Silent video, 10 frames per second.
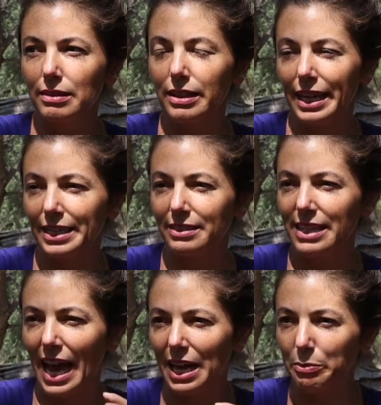like
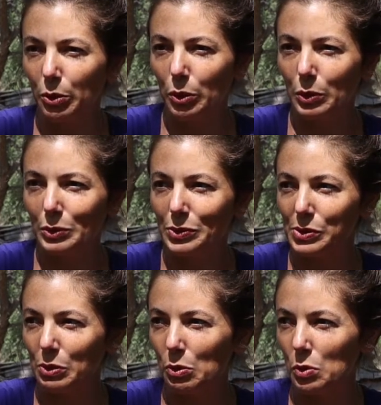
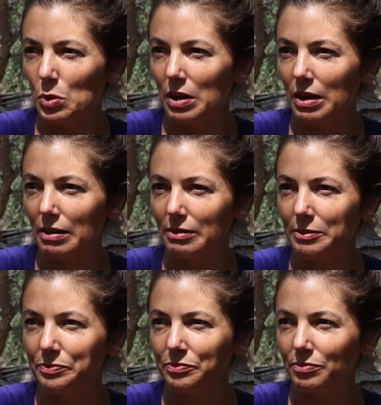tadpoles or
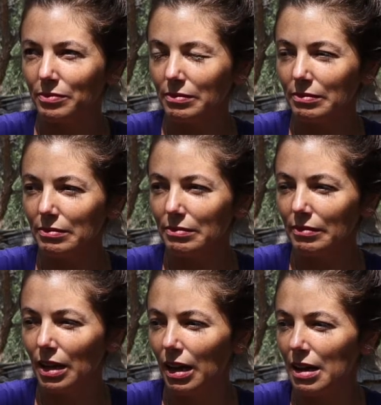
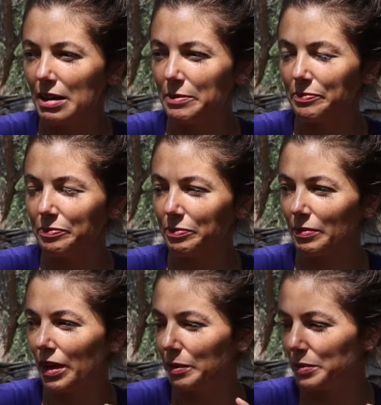
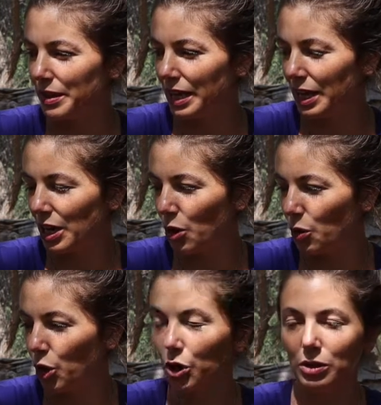I'm thinking,
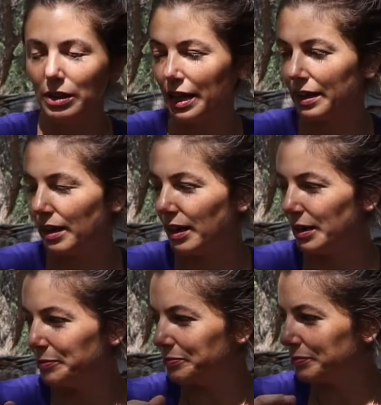what
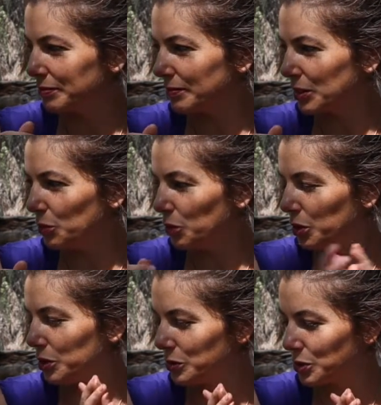
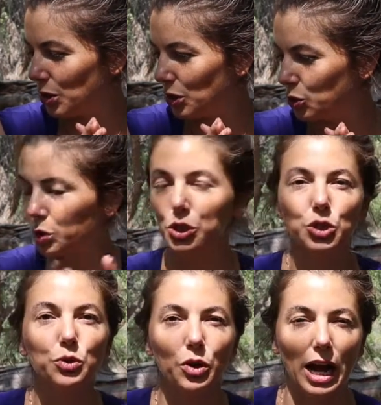are those called?
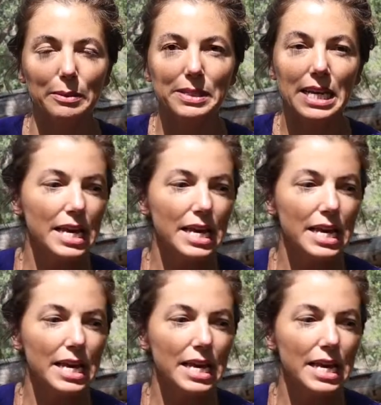Horseshoe crabs.